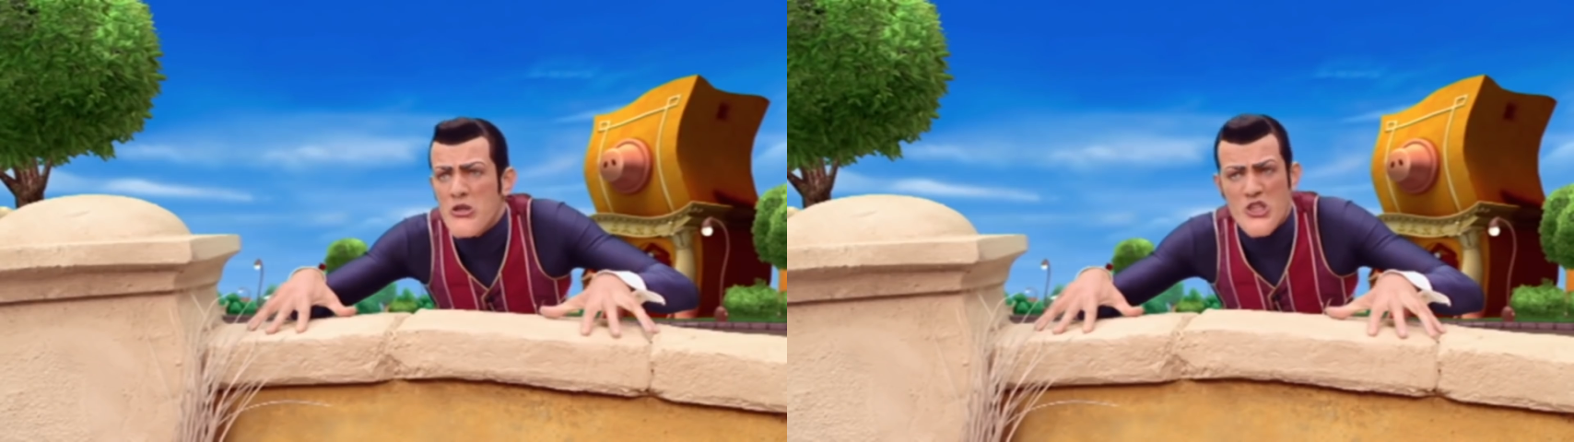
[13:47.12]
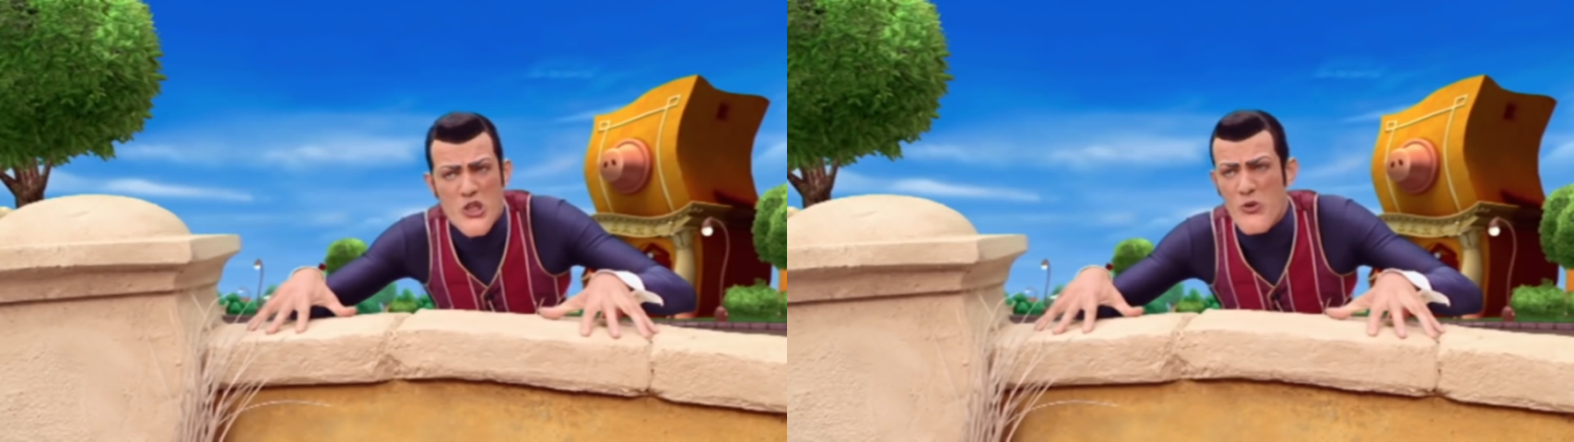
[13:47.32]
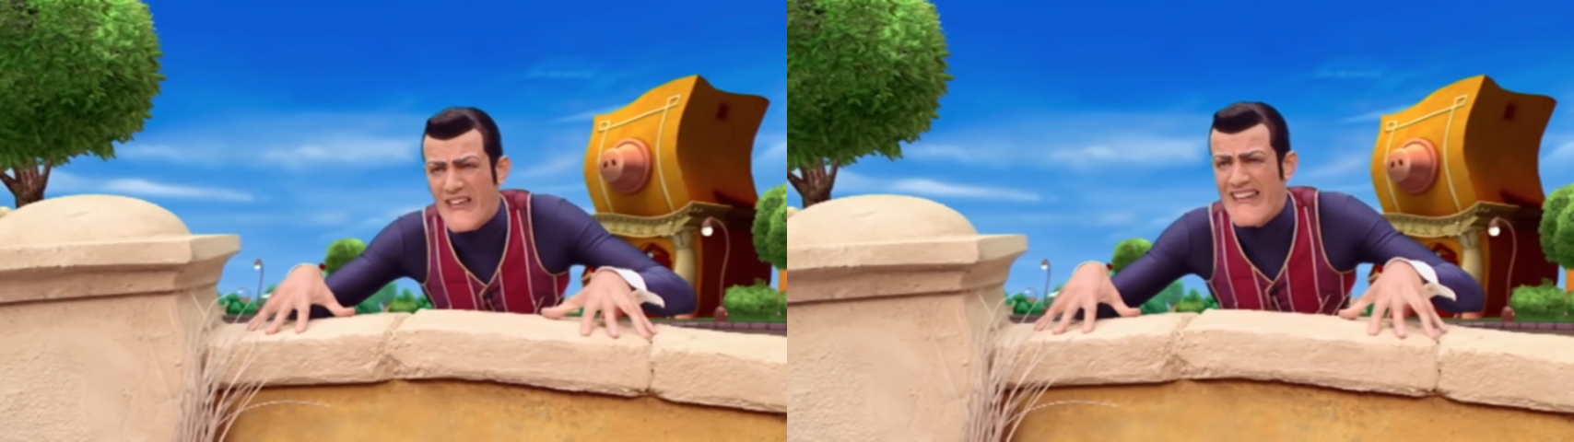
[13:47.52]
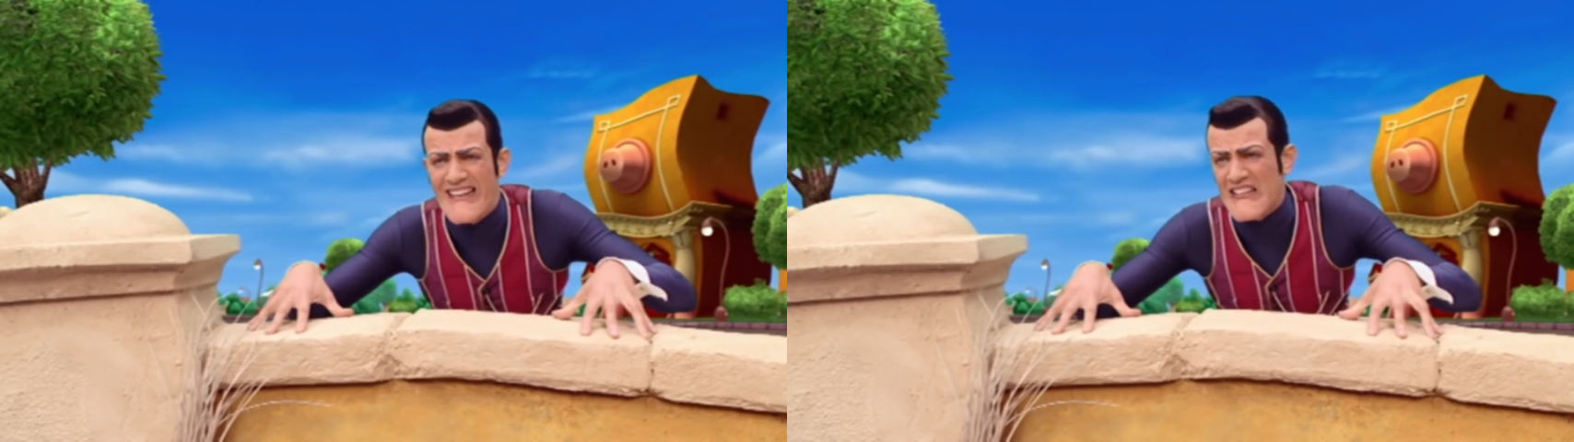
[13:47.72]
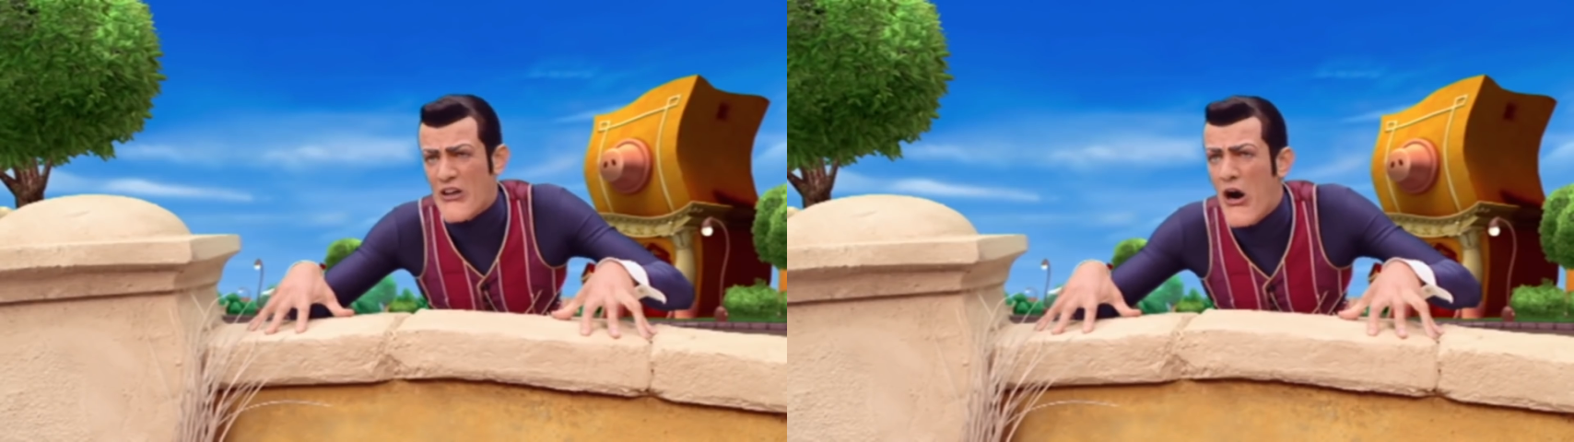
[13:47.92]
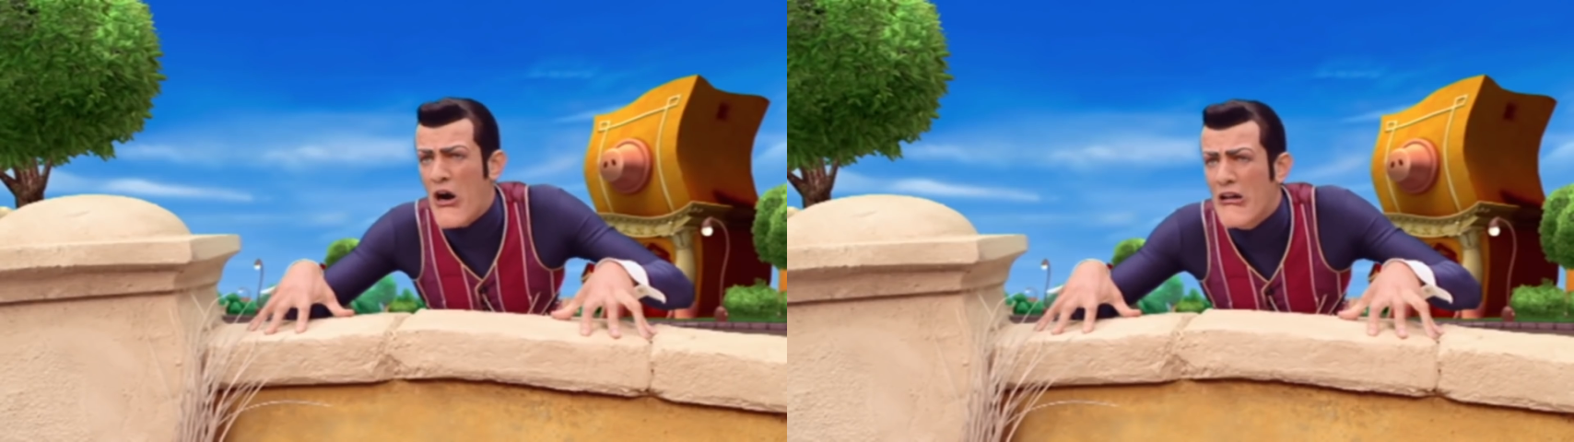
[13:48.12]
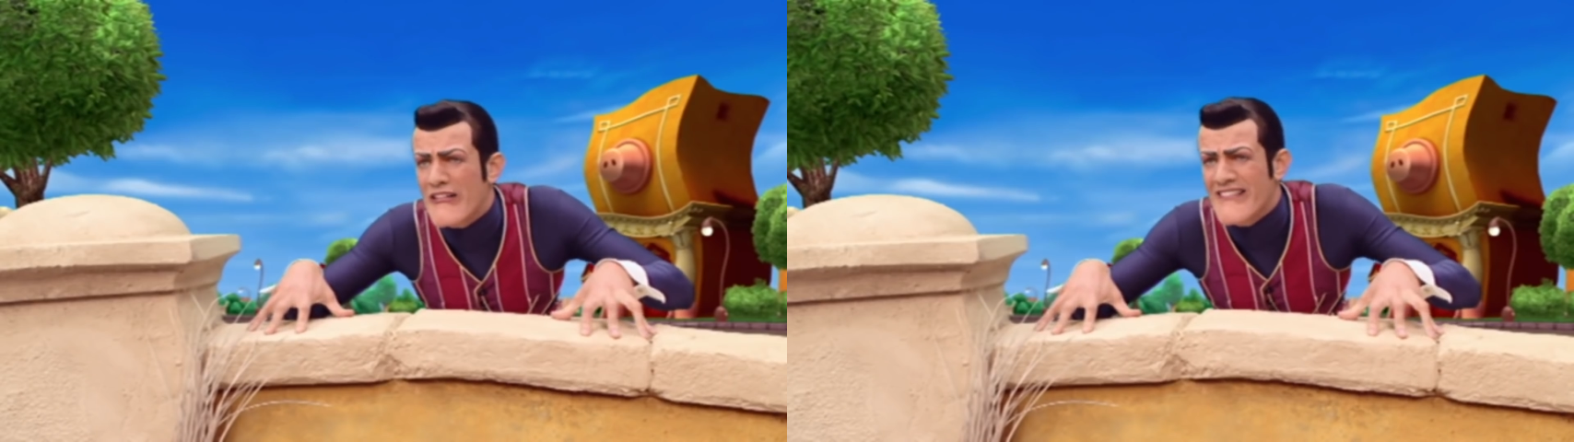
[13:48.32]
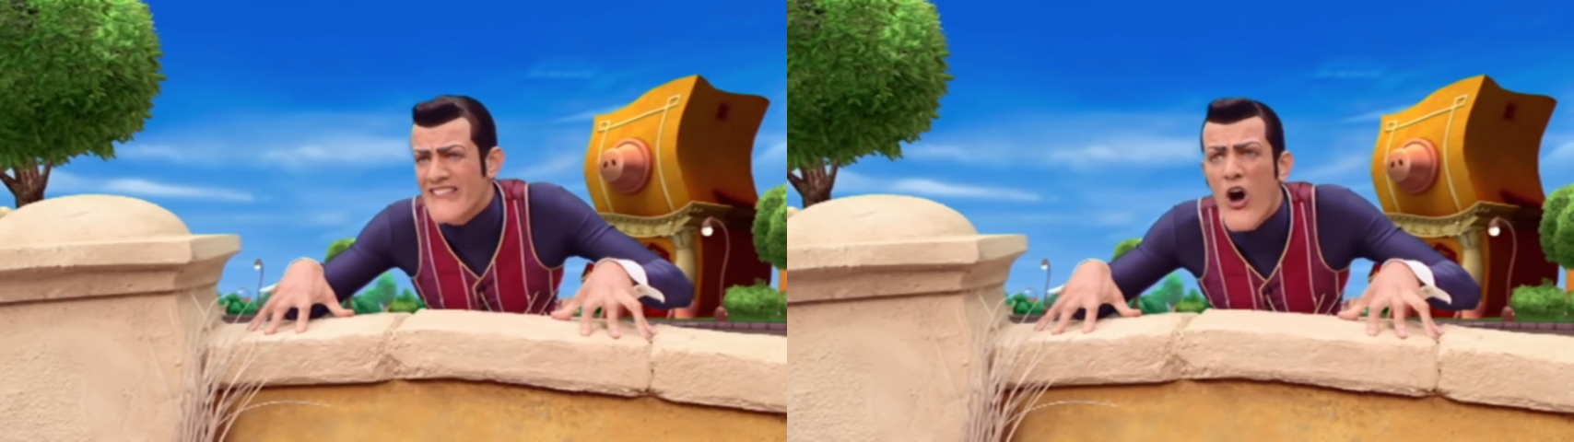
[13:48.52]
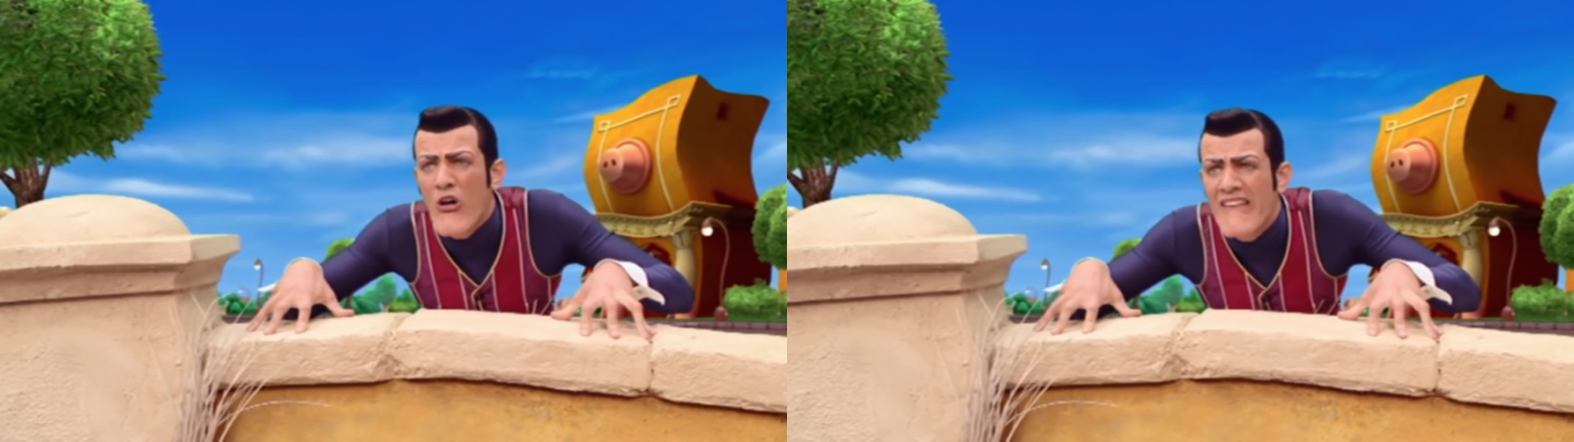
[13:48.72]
Do it, little girl. No,